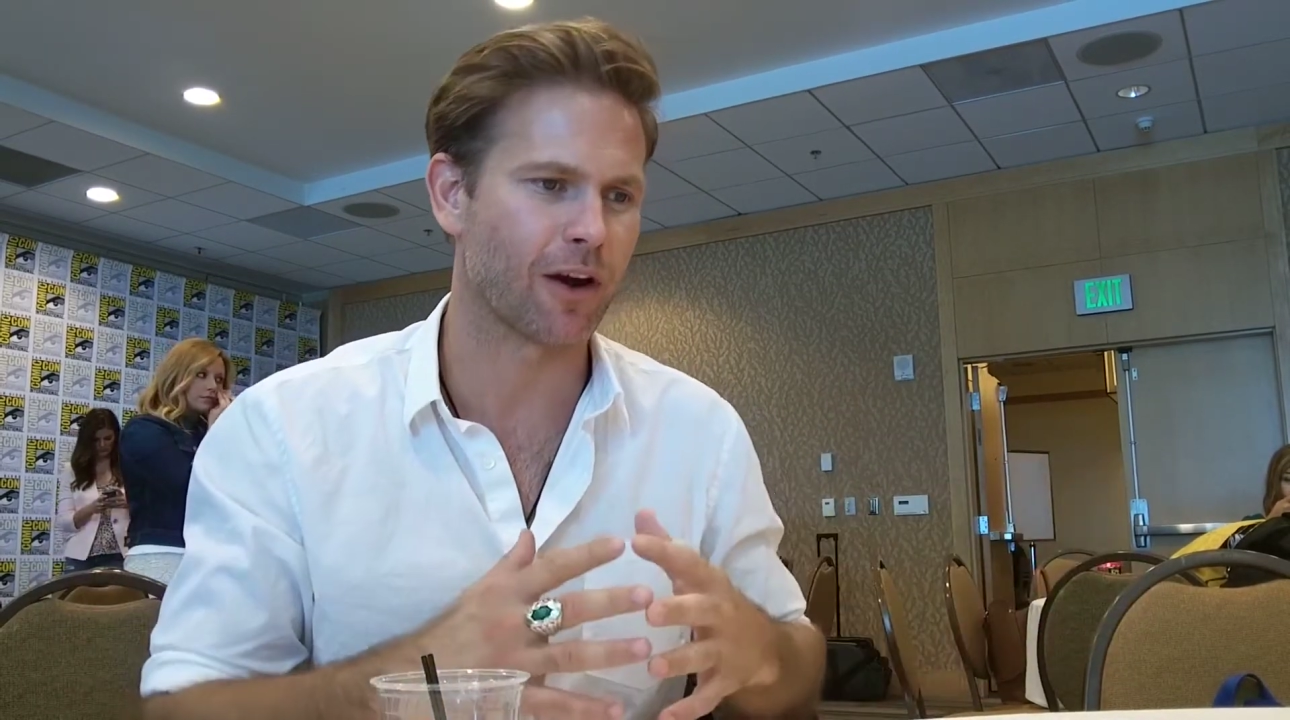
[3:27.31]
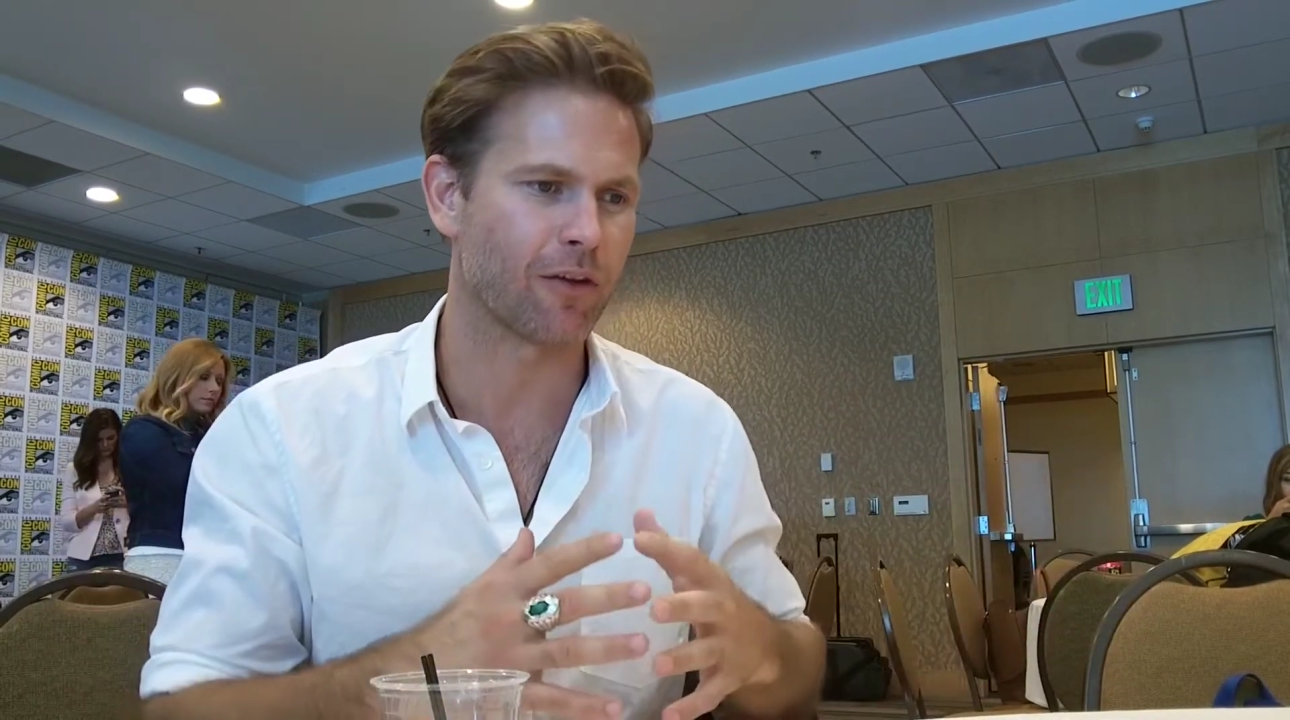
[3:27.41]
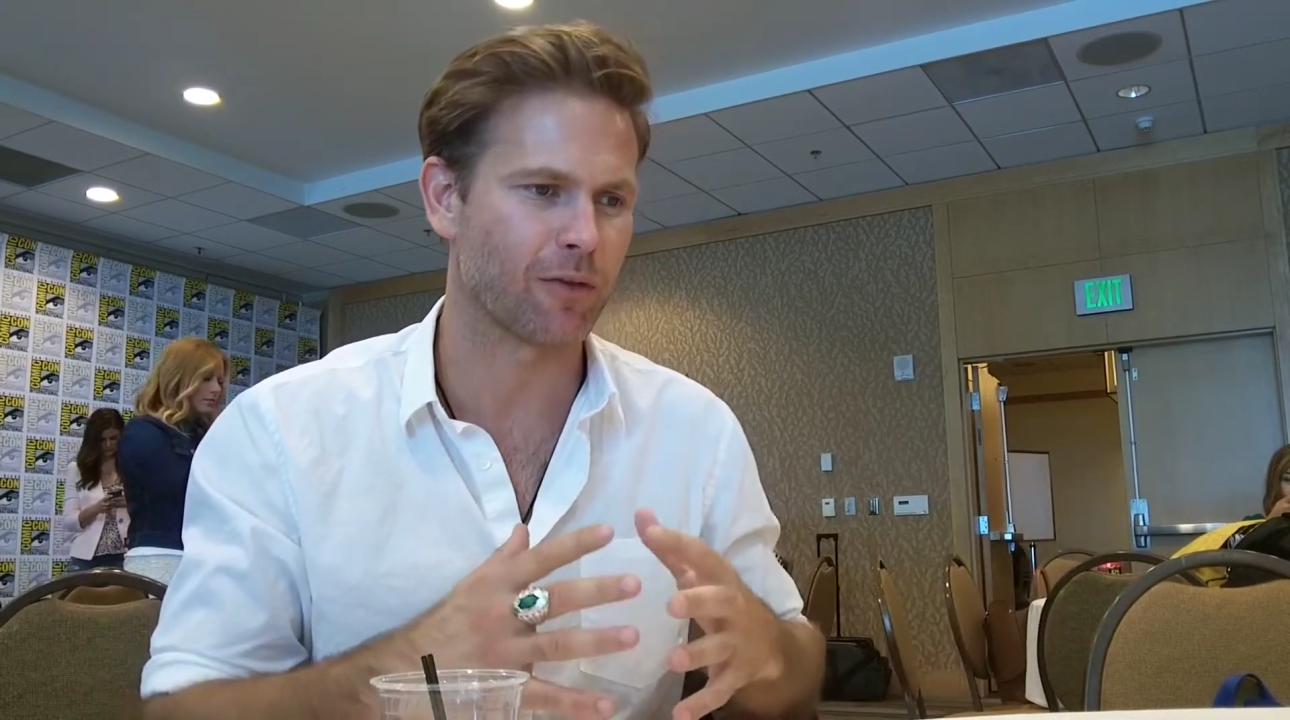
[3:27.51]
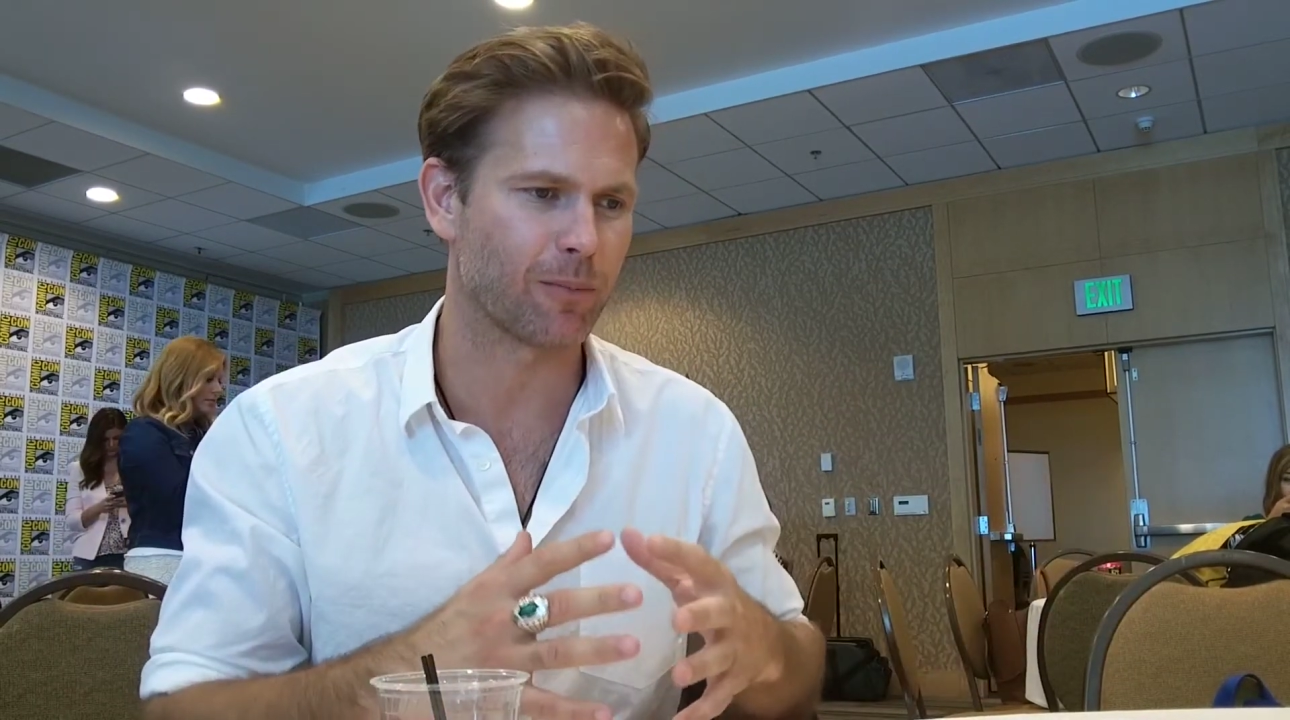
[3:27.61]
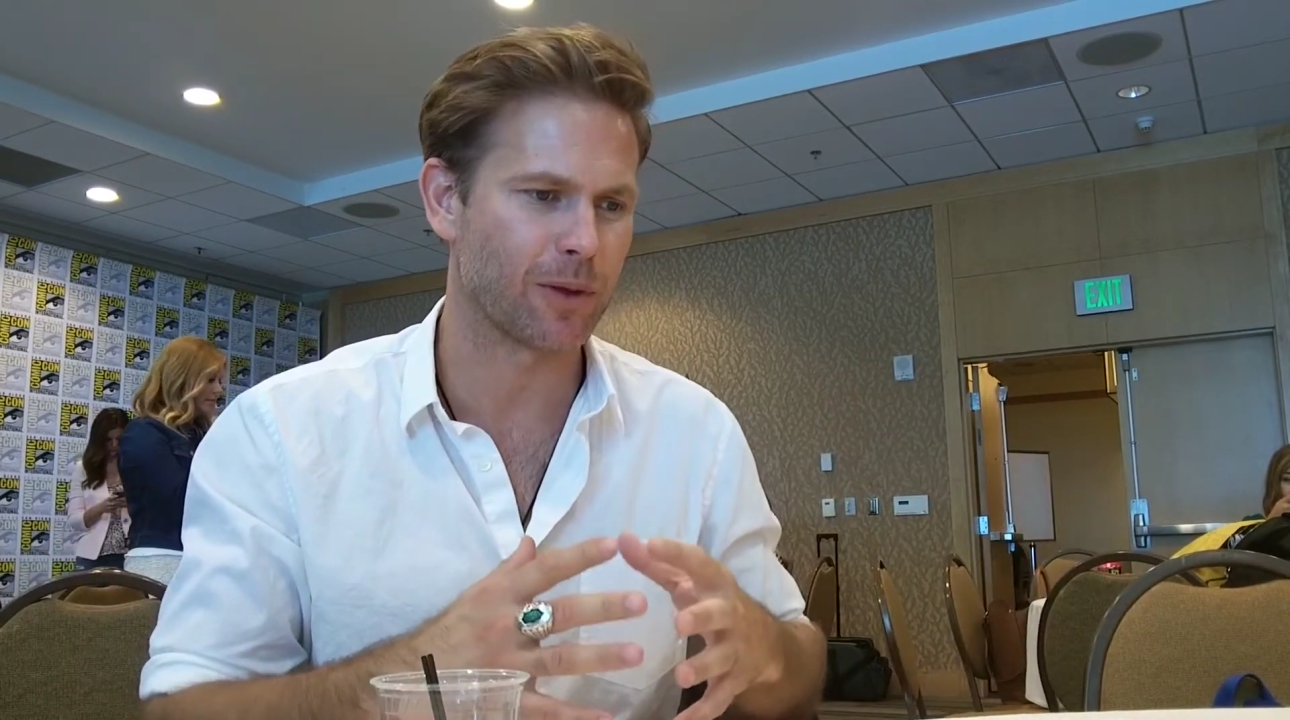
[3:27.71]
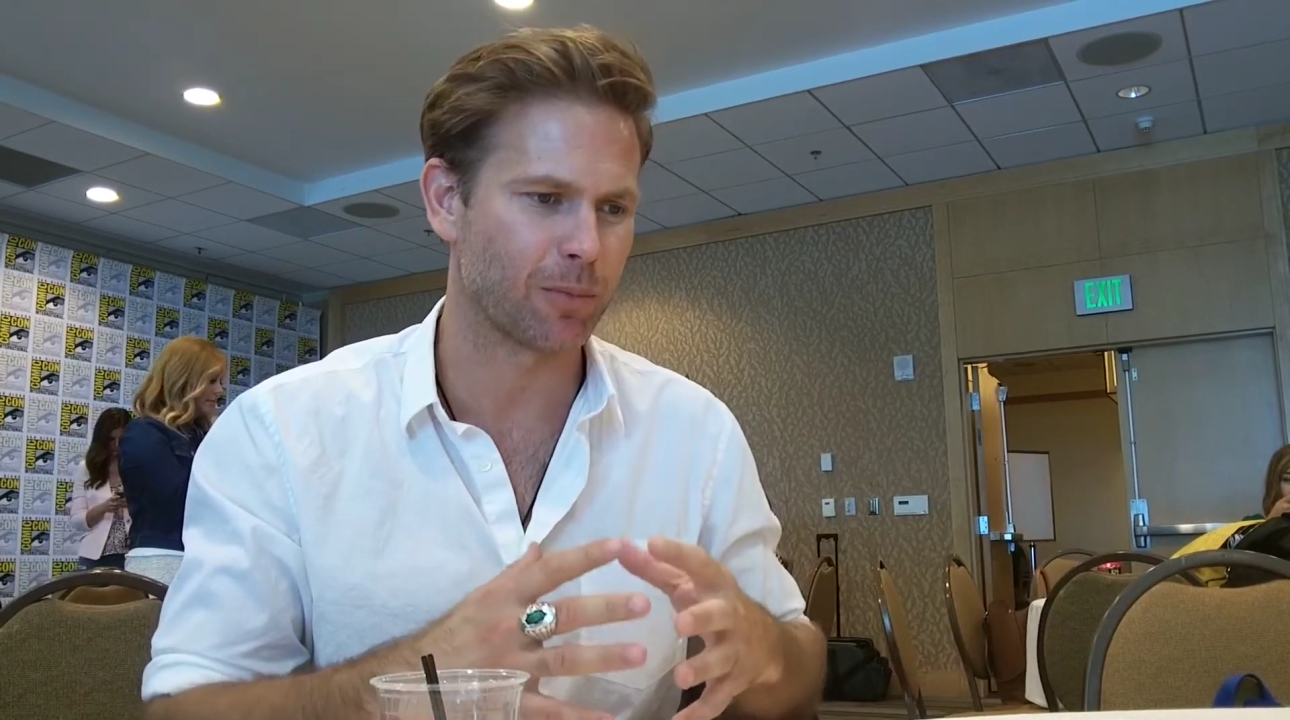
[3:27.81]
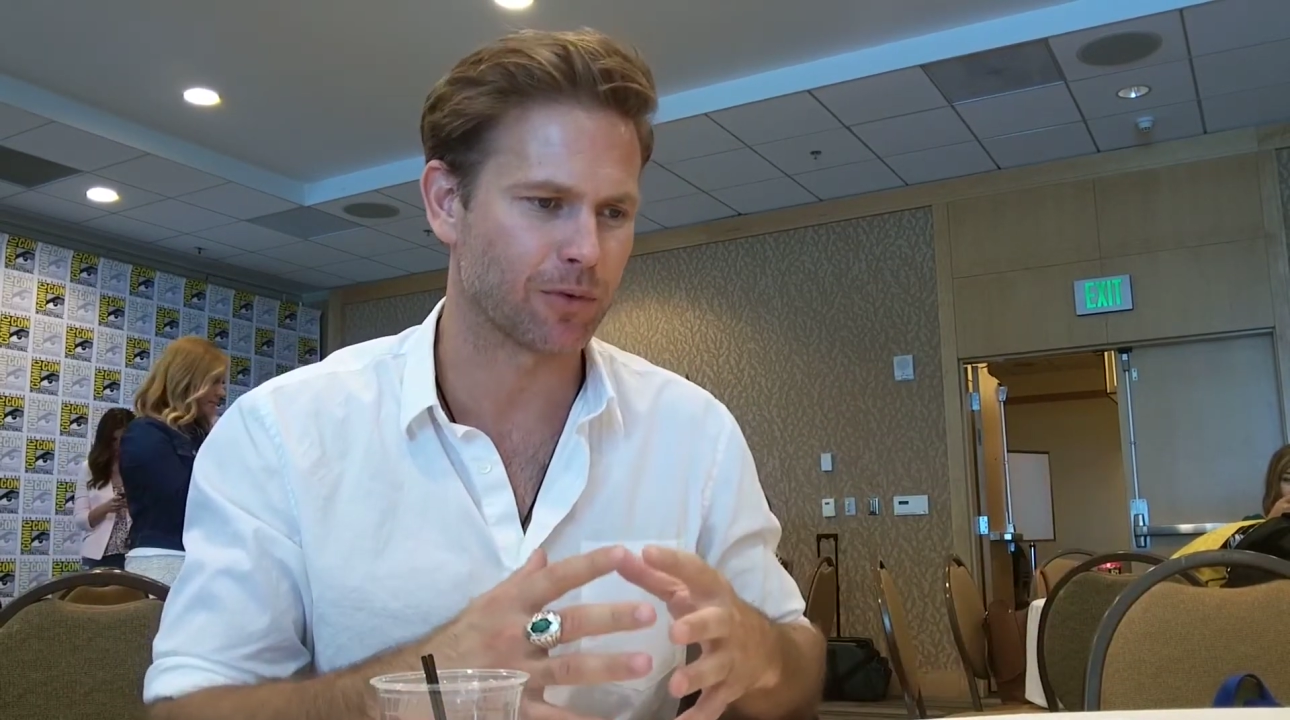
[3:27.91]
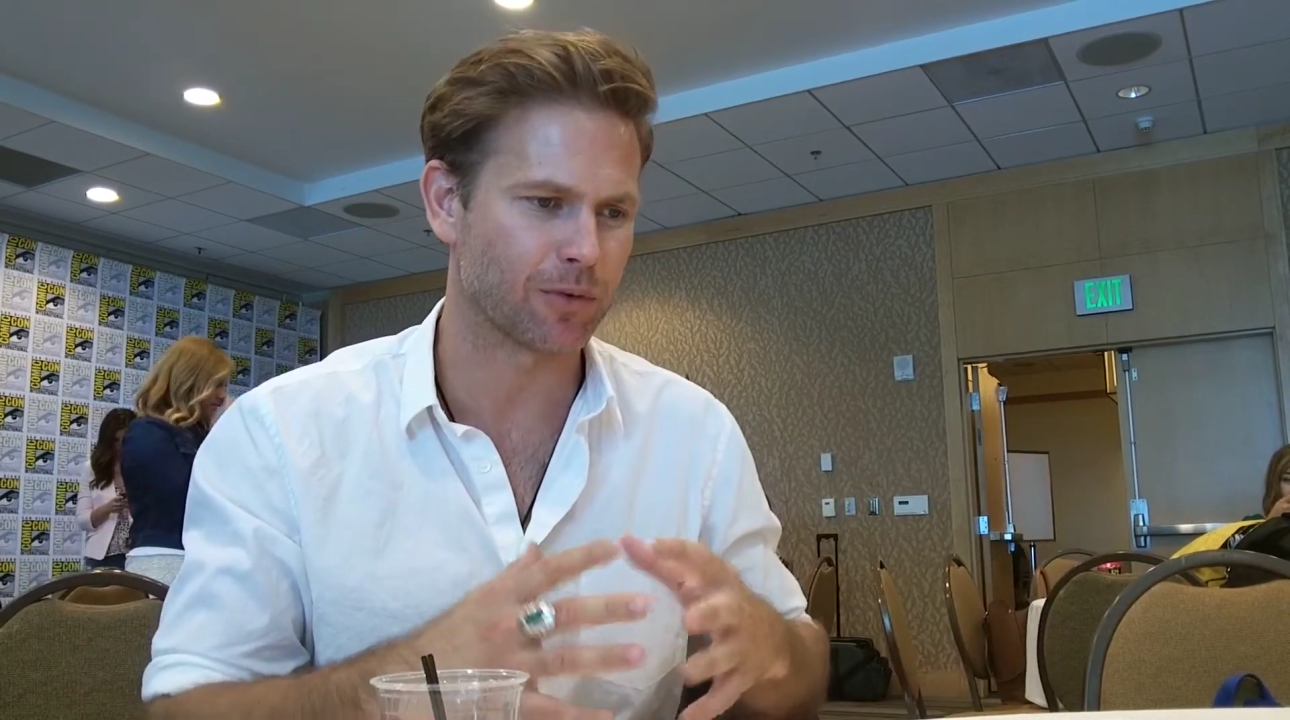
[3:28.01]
hard for people